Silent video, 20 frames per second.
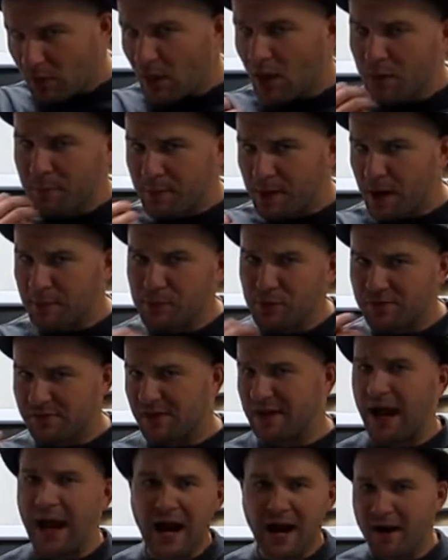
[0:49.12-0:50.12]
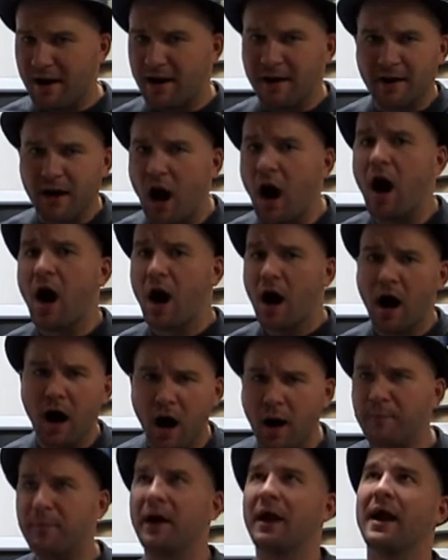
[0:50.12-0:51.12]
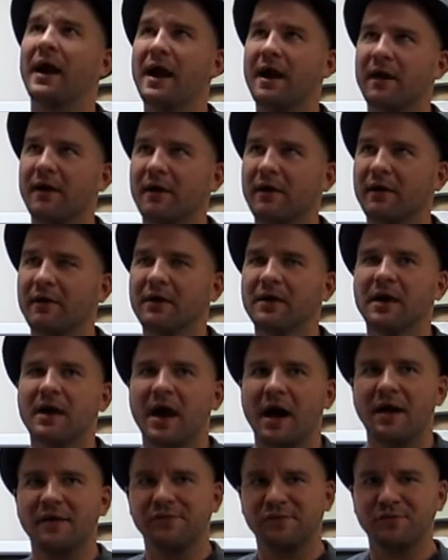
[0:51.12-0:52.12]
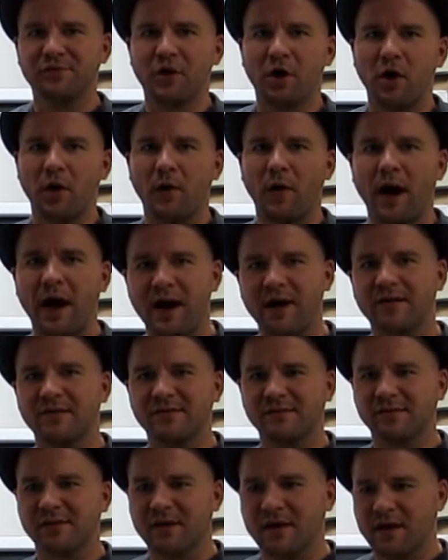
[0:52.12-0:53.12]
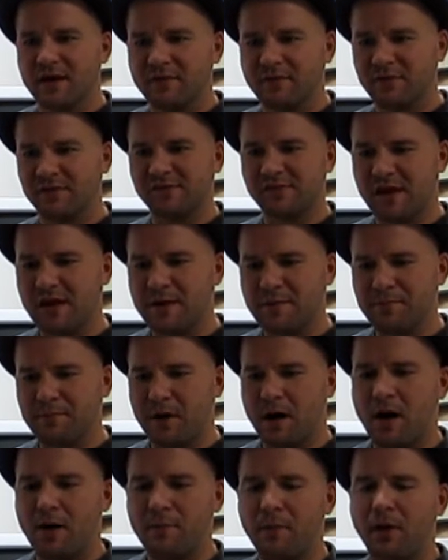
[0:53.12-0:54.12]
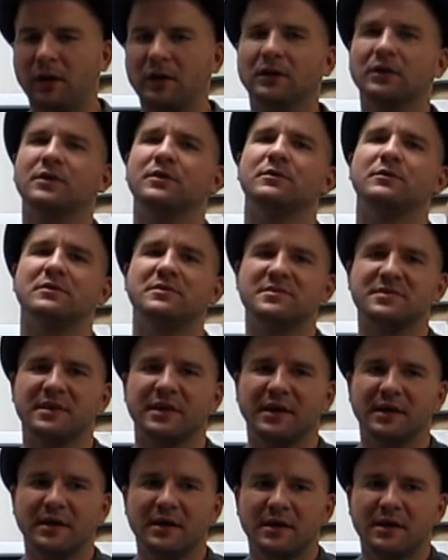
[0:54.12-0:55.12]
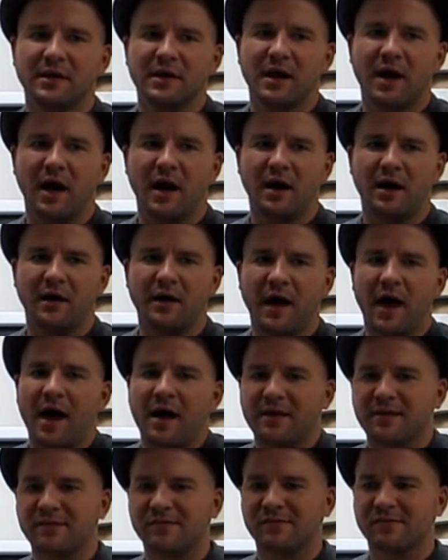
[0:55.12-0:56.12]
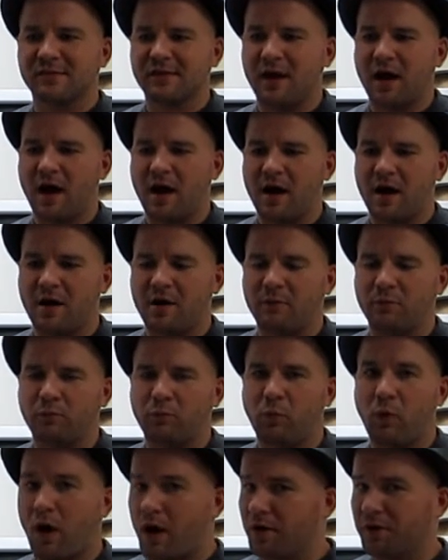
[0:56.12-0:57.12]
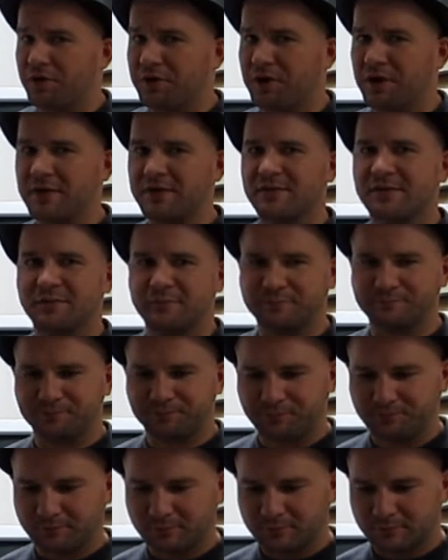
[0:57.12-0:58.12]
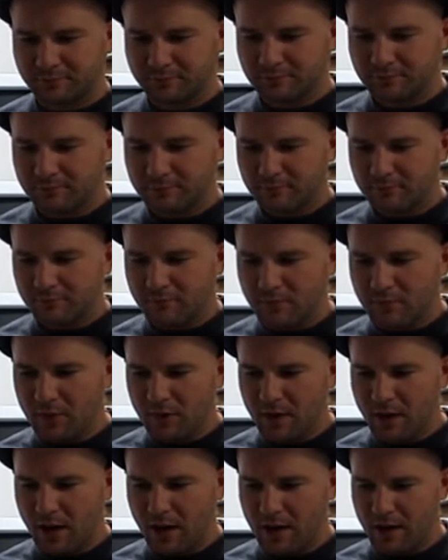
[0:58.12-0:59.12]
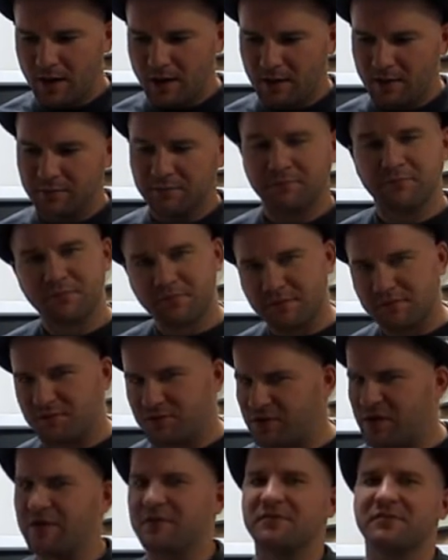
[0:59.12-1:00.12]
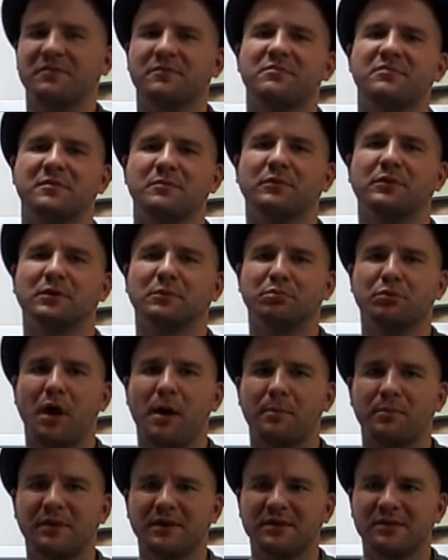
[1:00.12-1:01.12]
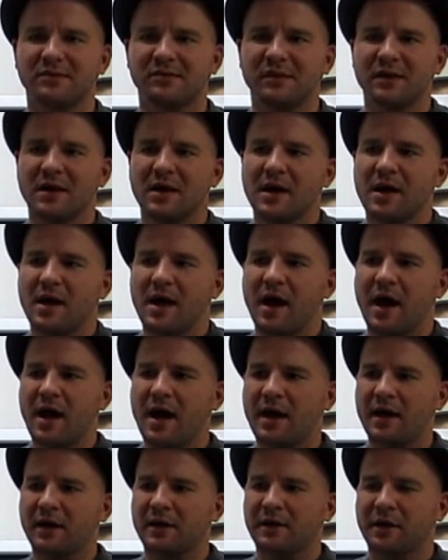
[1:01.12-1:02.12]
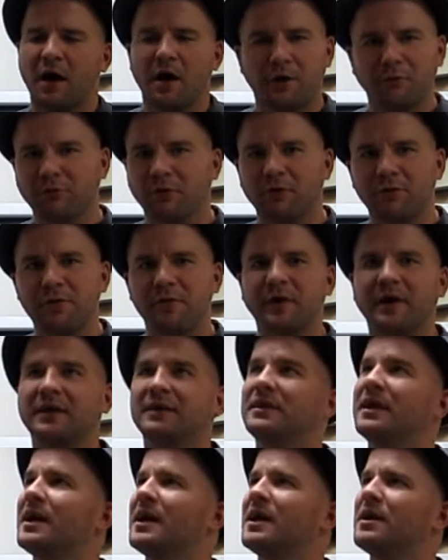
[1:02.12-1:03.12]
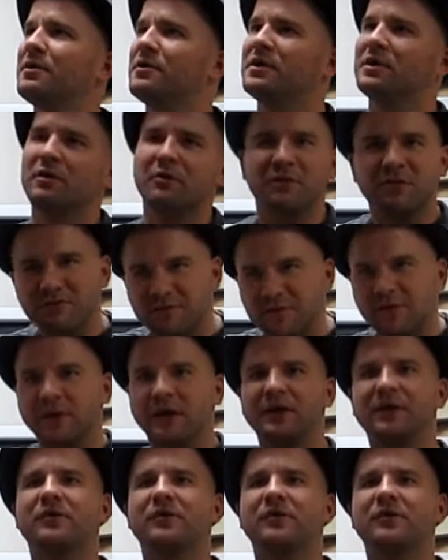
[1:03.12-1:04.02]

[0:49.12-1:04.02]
I mean, I'm using air, but air, as you know, has the same uh, molecules in it uh, as uh, water does, uh, shares some similar properties. And on a real thick day, you know, you feel like